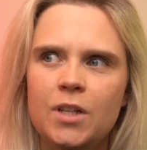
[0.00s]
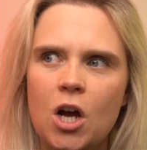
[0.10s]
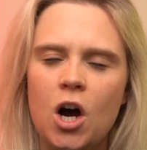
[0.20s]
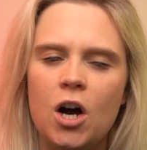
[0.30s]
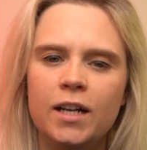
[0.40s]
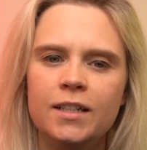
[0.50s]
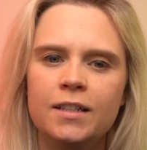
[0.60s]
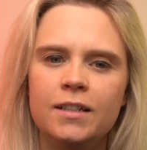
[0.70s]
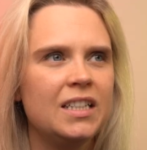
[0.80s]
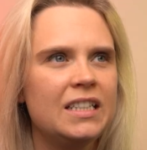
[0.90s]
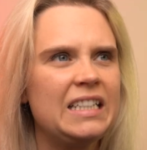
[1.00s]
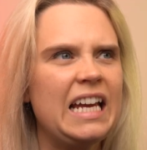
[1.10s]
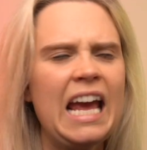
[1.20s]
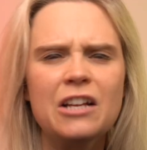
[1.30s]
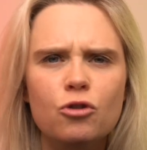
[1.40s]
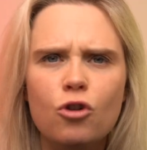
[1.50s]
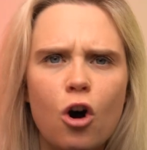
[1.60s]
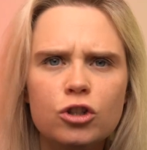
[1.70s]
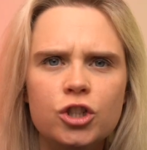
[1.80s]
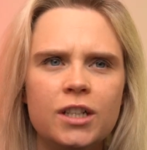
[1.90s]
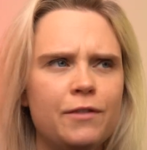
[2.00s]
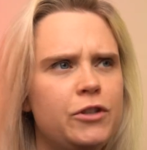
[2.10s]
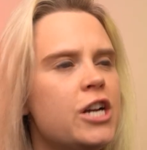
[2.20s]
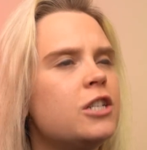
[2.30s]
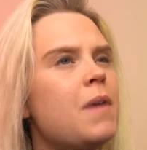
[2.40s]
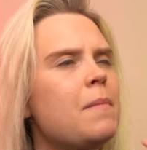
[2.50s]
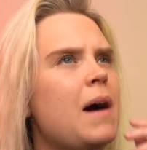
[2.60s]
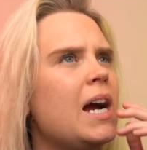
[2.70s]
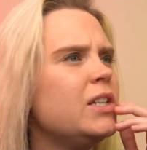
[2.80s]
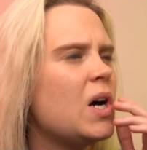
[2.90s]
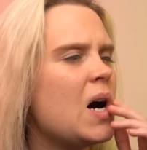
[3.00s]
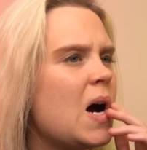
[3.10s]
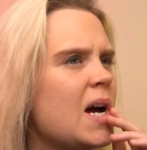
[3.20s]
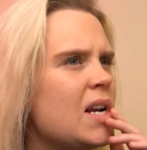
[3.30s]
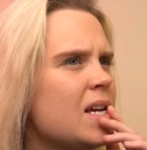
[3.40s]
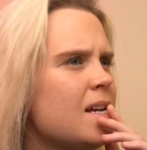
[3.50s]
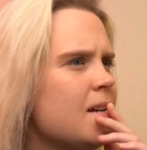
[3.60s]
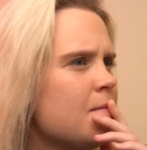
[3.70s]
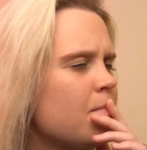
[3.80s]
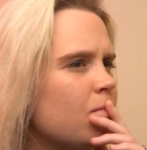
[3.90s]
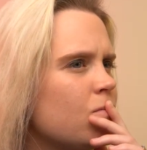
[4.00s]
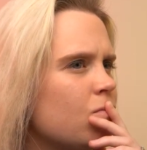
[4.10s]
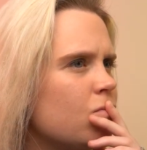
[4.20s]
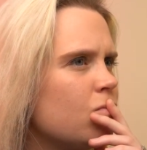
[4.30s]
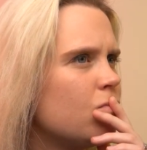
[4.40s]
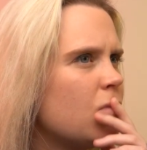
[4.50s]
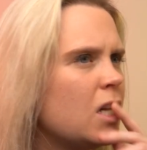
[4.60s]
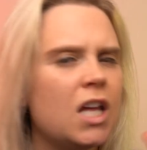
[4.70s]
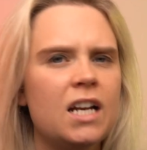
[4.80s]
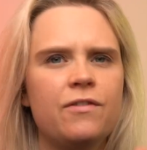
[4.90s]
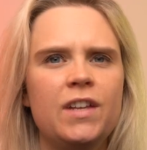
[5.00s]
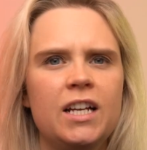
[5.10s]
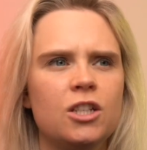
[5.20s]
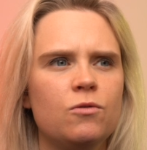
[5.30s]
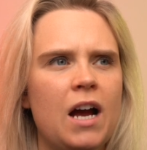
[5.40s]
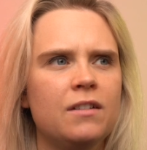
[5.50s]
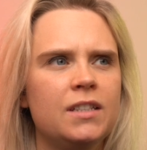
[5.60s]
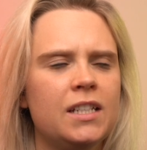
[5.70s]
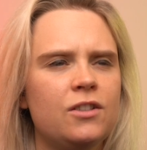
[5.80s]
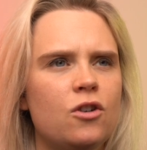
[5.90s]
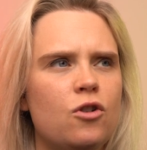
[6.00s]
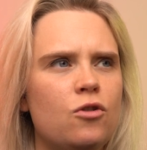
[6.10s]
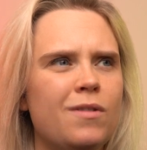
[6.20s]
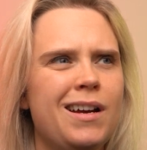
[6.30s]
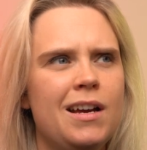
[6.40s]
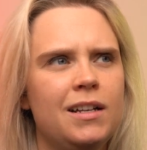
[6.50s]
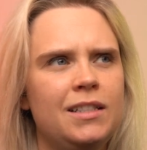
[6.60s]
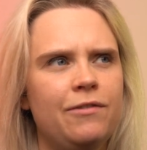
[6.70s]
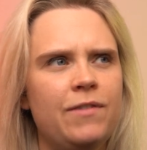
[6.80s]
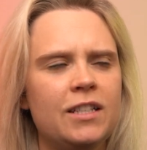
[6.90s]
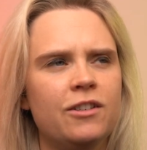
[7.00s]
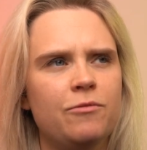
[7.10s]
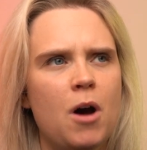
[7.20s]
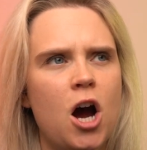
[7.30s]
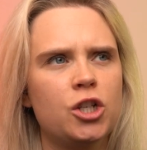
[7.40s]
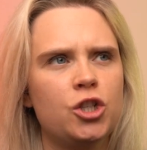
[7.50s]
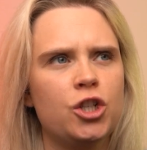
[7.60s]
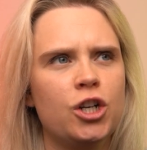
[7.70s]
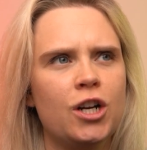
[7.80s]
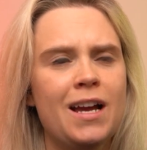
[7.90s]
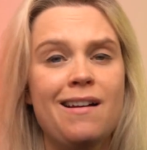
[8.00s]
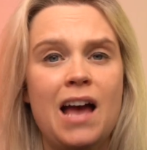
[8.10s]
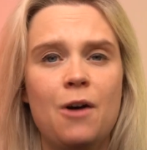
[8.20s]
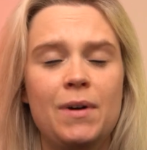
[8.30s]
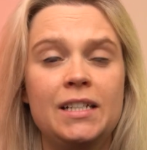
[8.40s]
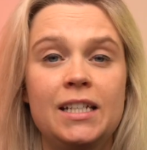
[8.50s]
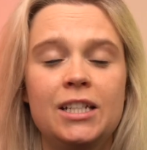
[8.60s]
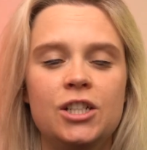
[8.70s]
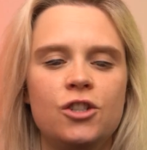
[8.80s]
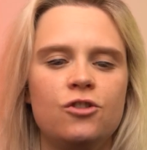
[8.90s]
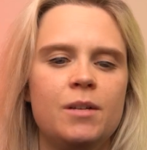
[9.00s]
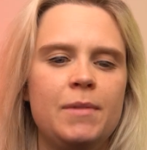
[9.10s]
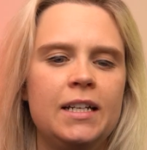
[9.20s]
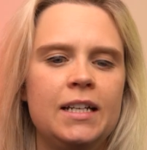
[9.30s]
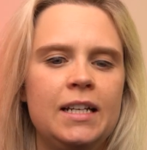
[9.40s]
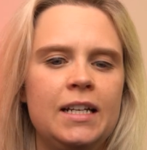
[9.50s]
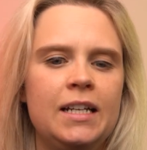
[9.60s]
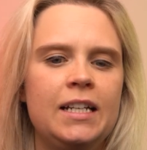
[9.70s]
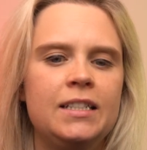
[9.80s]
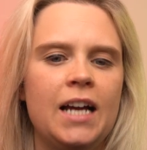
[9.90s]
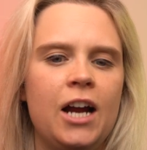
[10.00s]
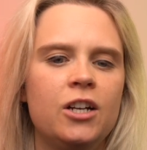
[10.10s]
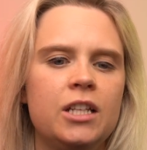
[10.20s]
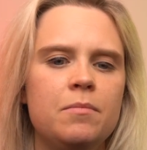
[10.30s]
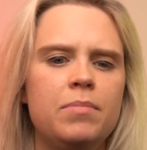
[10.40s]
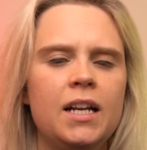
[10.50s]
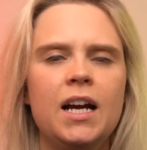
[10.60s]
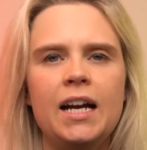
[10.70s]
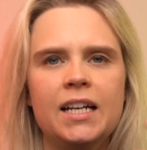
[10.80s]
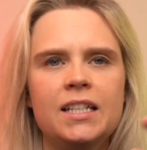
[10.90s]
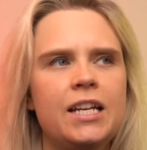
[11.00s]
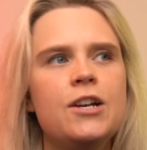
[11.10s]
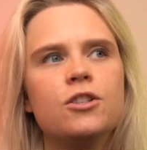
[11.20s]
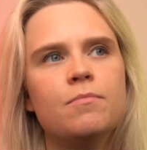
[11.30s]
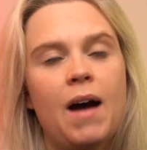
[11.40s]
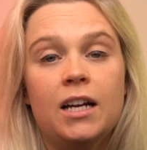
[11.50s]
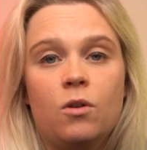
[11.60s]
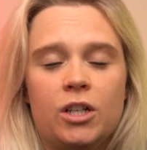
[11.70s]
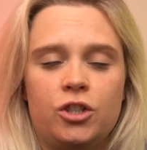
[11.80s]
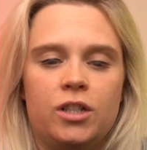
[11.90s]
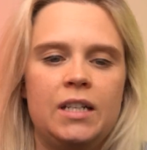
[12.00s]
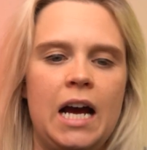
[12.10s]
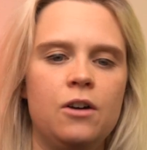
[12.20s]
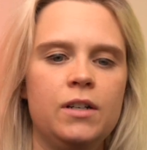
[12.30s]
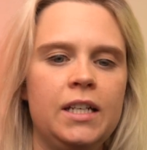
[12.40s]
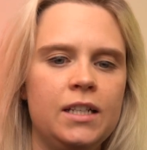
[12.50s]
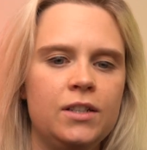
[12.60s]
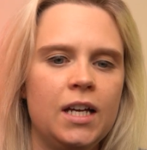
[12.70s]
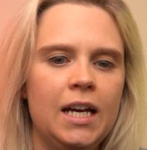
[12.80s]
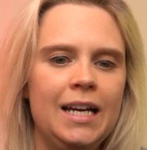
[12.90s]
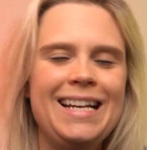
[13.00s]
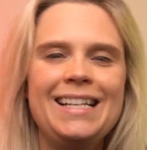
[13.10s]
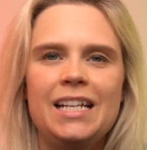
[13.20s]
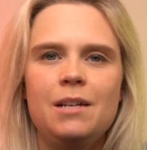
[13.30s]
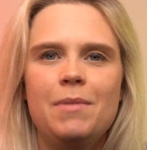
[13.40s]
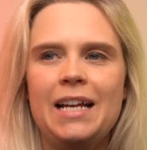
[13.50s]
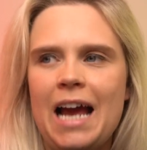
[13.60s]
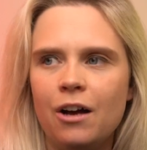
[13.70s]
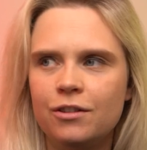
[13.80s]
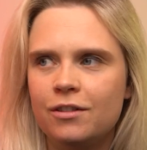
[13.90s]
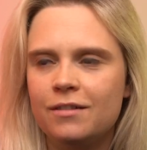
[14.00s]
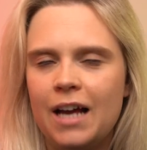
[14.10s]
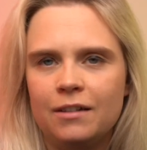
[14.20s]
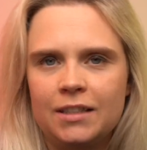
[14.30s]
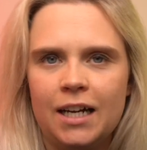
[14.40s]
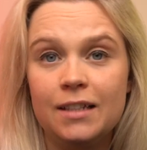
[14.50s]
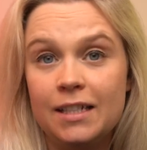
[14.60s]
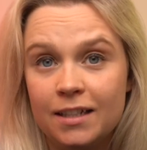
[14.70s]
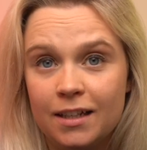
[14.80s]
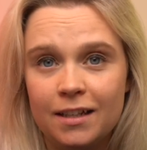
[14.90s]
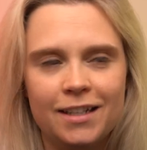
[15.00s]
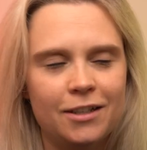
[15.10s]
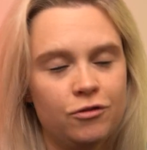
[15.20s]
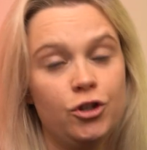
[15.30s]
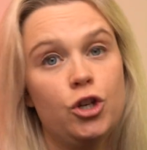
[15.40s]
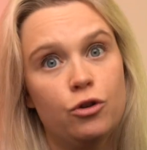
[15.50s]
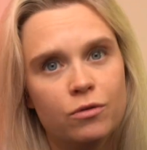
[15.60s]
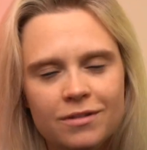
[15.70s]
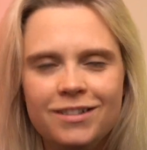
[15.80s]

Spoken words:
on cancel culture. I've changed my mind on a lot of things around this whole defensive posture, how I see disagreement entirely. But I guess here's my question now is anybody else out there listening to this? You,